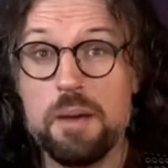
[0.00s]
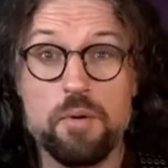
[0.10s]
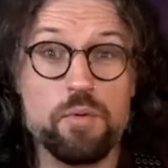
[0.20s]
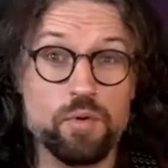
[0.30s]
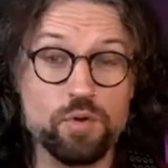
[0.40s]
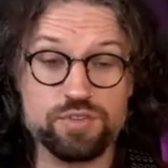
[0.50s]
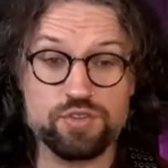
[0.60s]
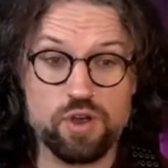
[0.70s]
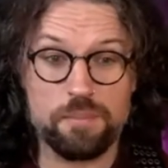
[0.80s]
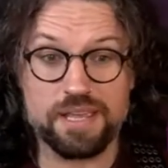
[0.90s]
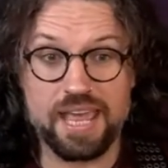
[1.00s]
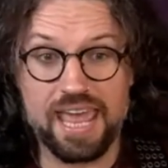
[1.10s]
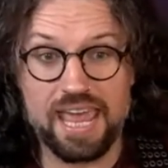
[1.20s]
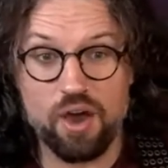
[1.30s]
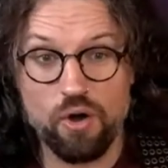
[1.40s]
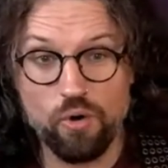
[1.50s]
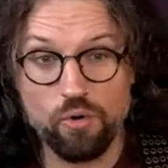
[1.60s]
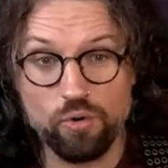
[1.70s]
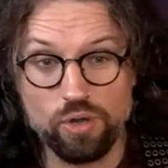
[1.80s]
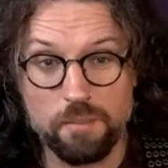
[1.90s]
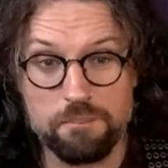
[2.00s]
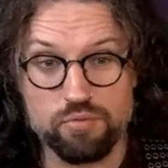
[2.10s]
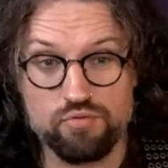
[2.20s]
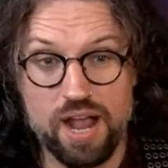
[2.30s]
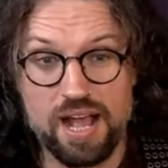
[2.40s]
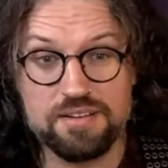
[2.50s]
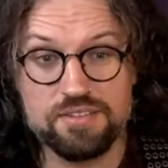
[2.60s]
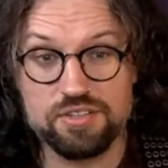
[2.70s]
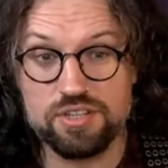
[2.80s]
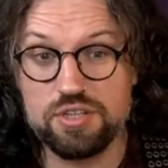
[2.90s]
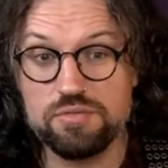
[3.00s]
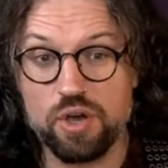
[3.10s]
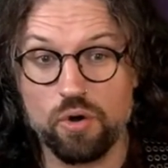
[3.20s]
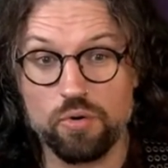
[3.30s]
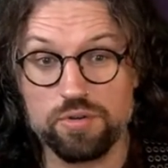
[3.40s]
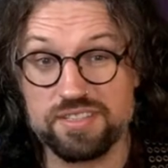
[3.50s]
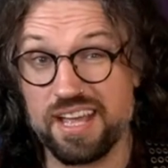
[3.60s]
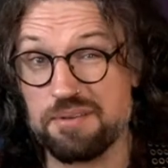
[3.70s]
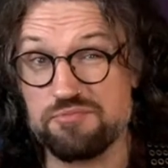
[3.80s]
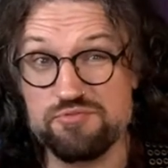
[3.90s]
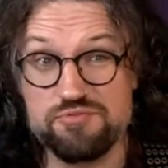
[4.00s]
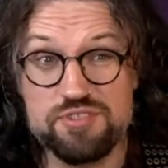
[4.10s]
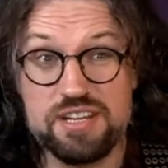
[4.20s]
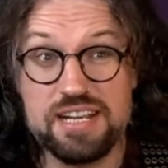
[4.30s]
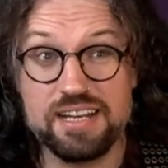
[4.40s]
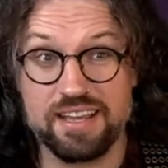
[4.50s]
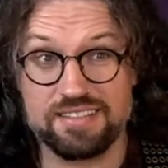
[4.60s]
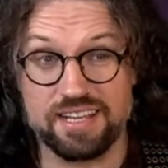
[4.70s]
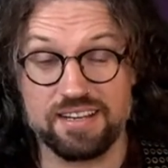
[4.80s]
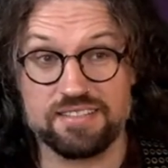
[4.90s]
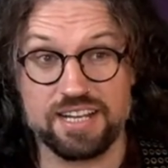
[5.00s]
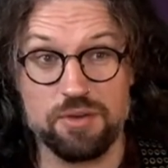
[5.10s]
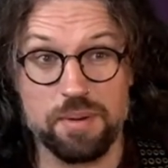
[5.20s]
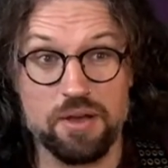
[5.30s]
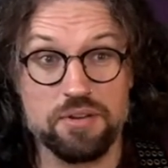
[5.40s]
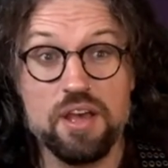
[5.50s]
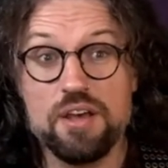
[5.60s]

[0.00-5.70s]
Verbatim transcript: but we were also dropping a whole brand new course that I'm really excited to tell you about.